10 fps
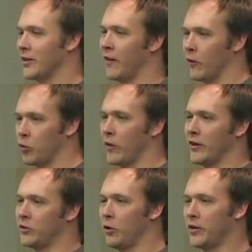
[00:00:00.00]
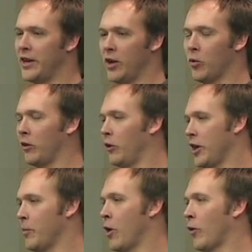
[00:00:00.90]
And then there's this little teeny little
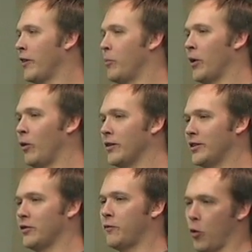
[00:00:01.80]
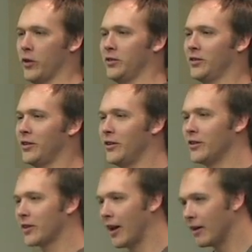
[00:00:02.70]
email right in the middle that says focus, and you
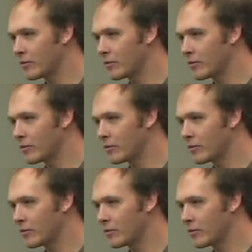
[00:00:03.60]
just kind of